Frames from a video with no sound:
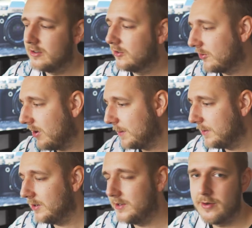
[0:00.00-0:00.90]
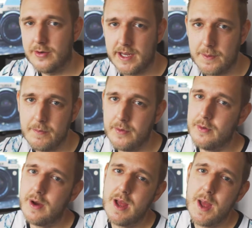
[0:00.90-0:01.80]
tripod or
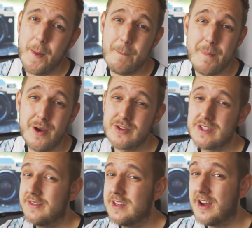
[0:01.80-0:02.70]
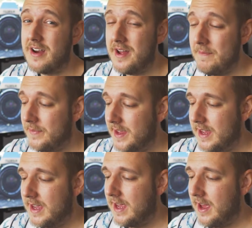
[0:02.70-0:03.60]
gimbal most of the time.
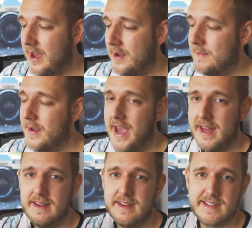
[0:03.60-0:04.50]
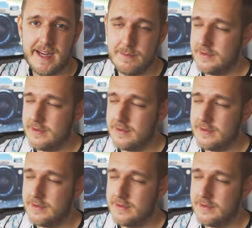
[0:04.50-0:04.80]
And the same